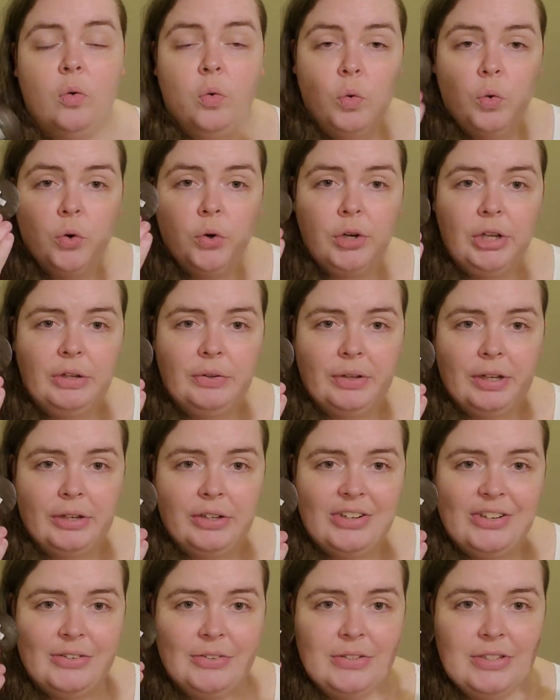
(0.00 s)
Or you
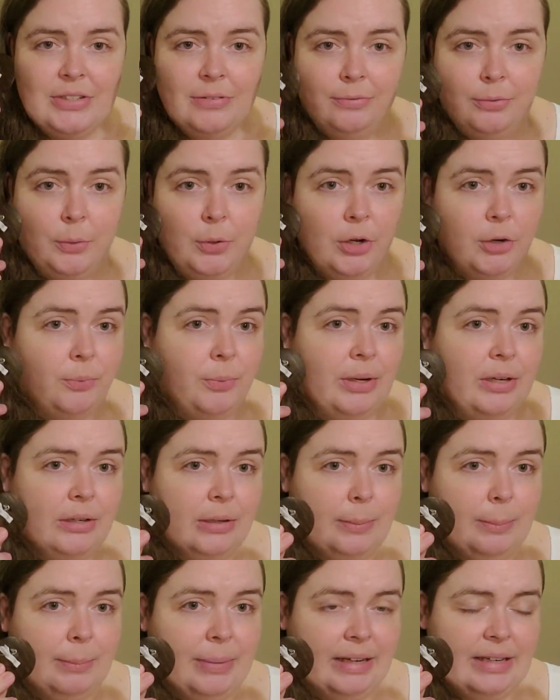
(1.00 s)
can use 4
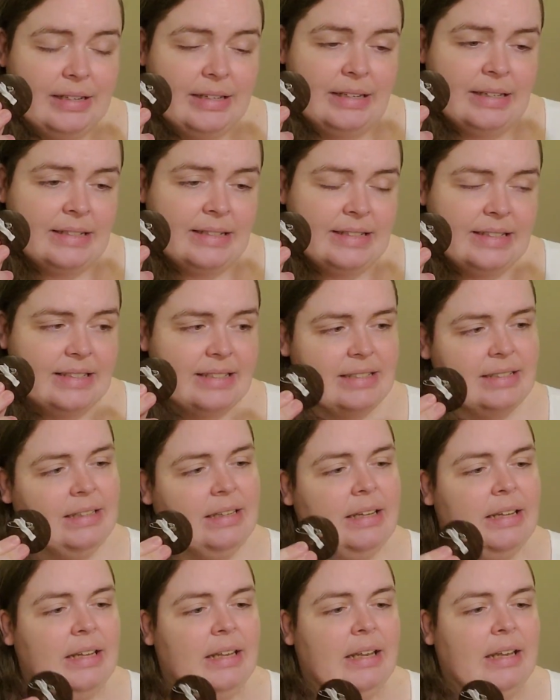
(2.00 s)
wooden buttons,
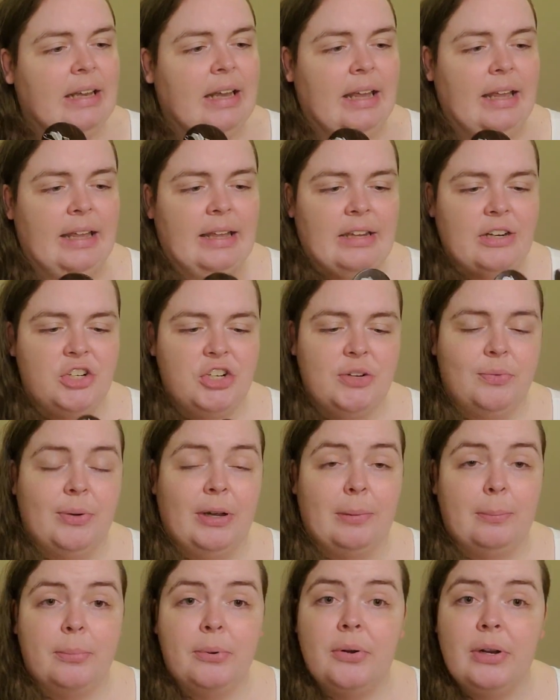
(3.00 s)
and you
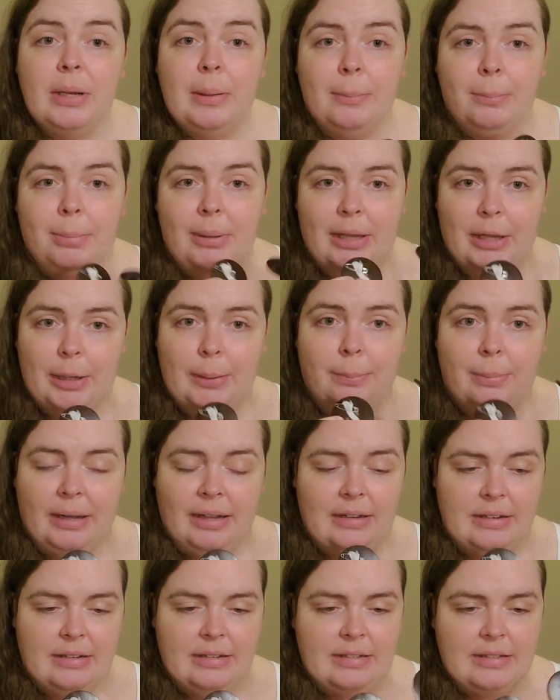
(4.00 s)
want pretty big
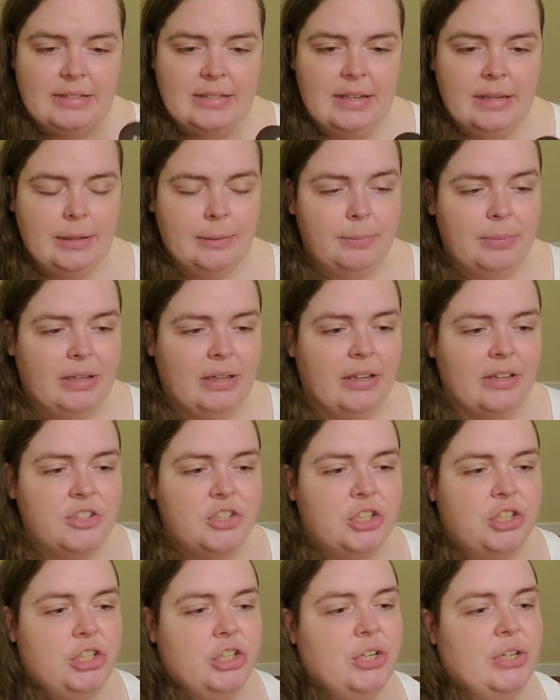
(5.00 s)
buttons,
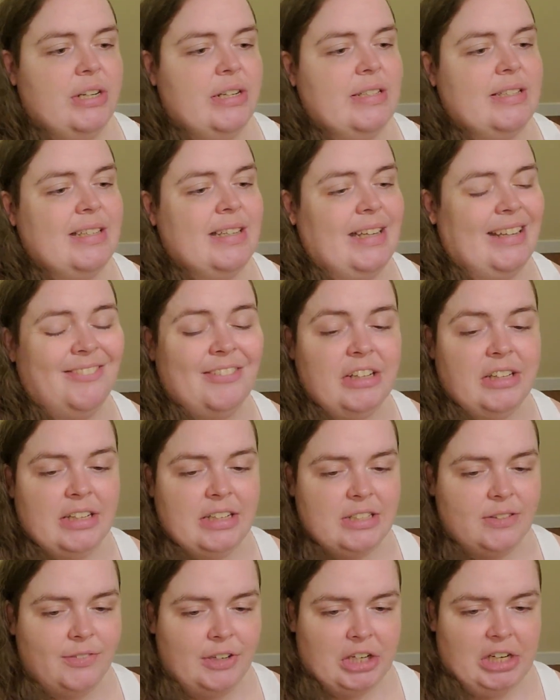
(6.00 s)
because you'll notice even
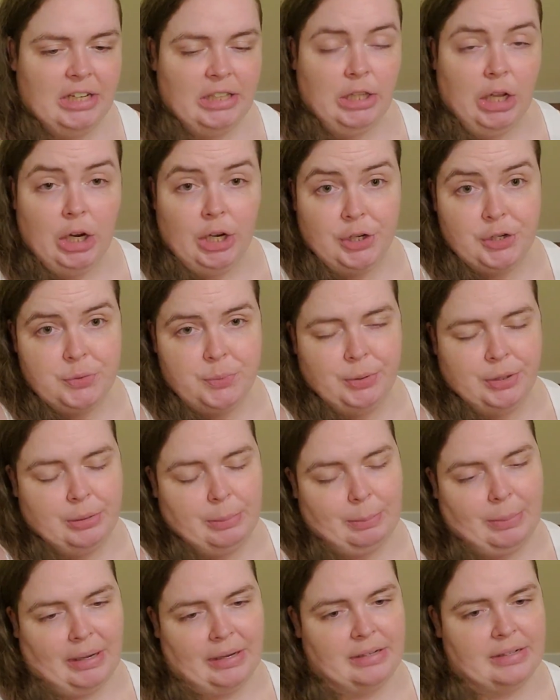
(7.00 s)
these very large
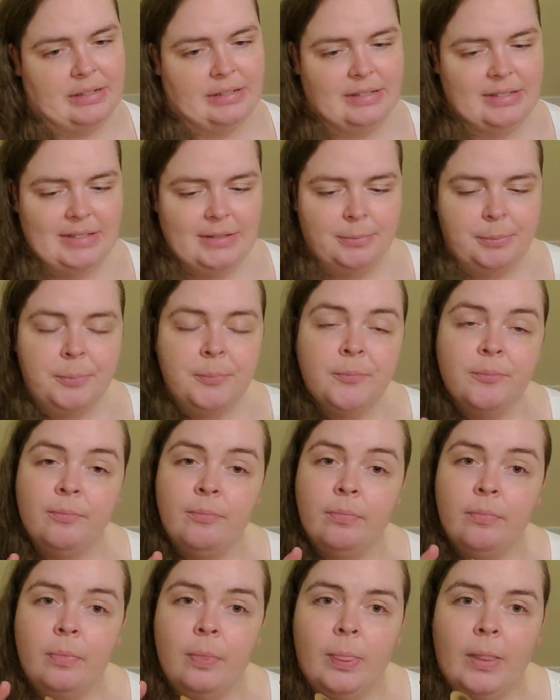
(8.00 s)
wooden buttons,
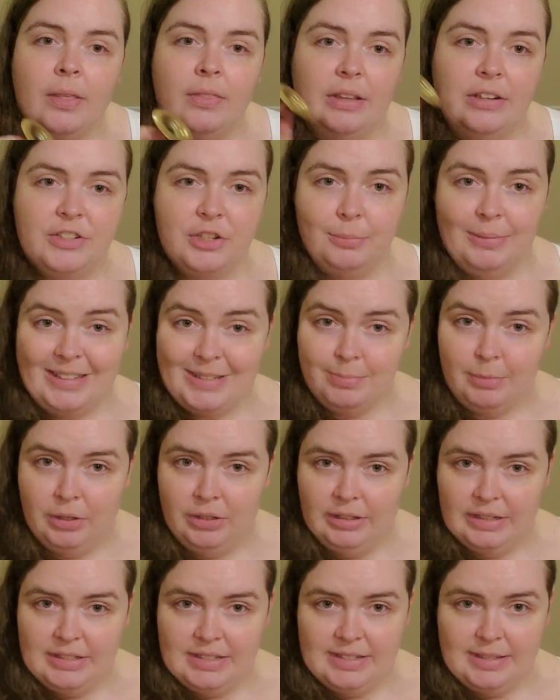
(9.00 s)
these are my
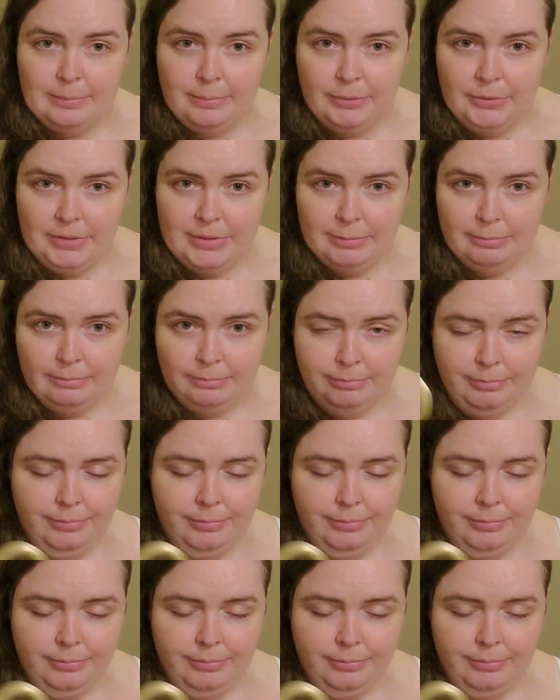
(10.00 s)
smallest cymbals,